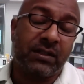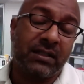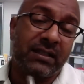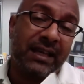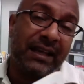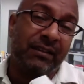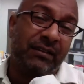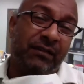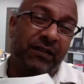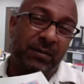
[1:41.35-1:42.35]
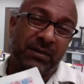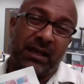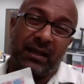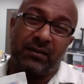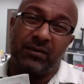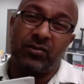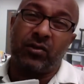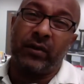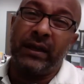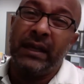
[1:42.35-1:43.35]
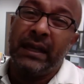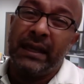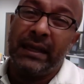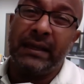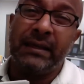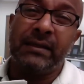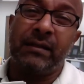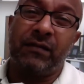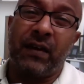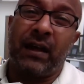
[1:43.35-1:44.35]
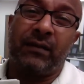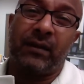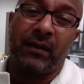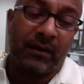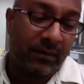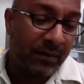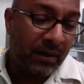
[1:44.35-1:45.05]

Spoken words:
is the flip side of the story is, in fact, the